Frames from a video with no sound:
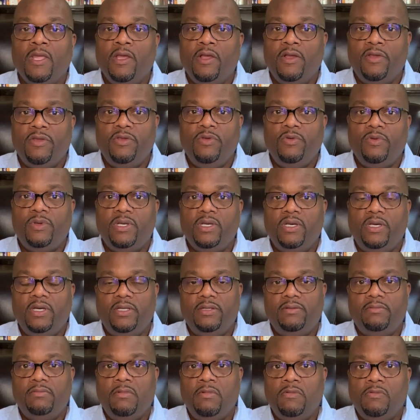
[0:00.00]
You
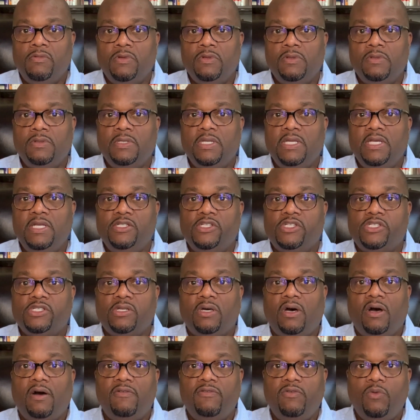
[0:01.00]
could need
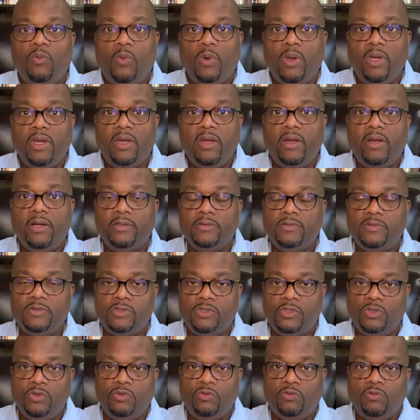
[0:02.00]
software
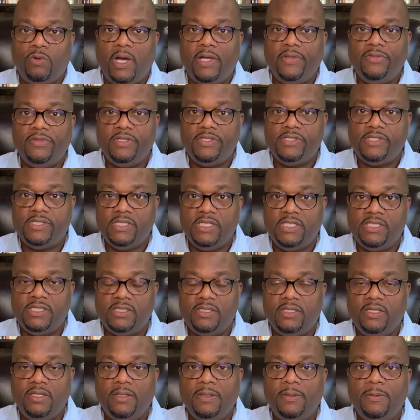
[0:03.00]
to run the
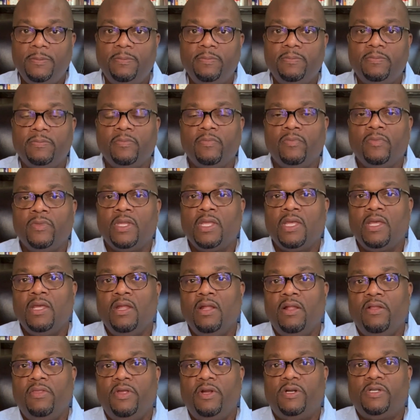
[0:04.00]
system.
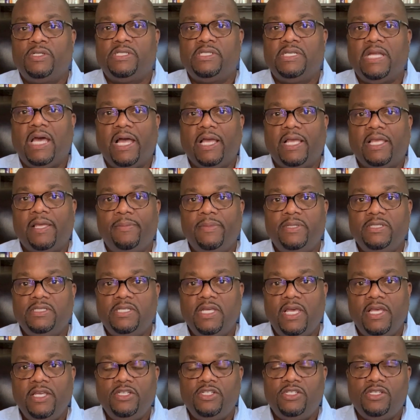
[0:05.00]
There's
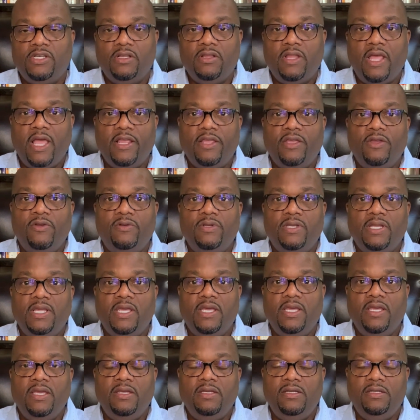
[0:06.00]
documentation that you
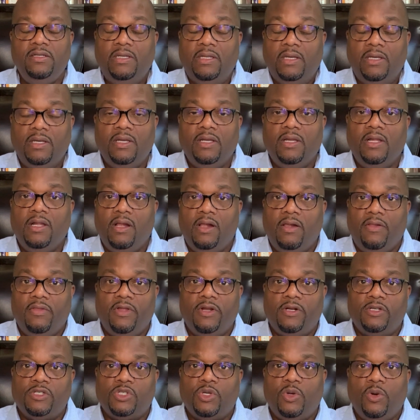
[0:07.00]
need.
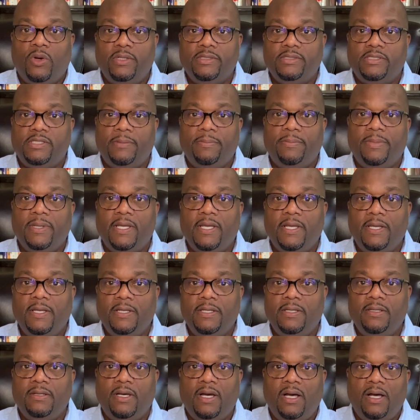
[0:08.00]
There's going to be